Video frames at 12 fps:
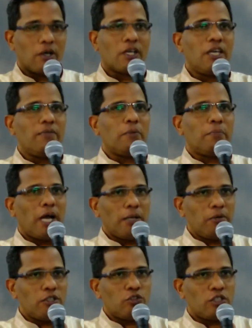Give a
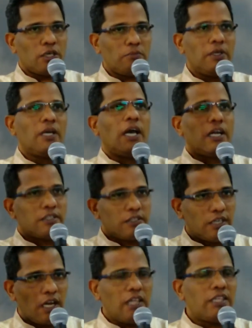Bible to them and
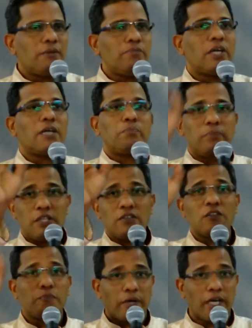tell them that this
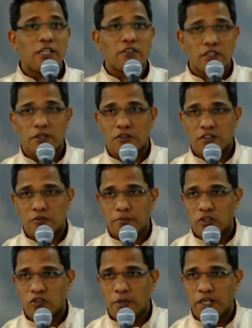is parents'
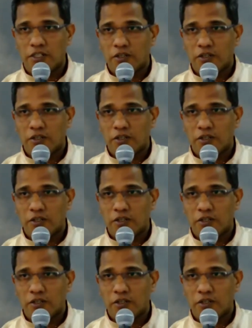responsibility.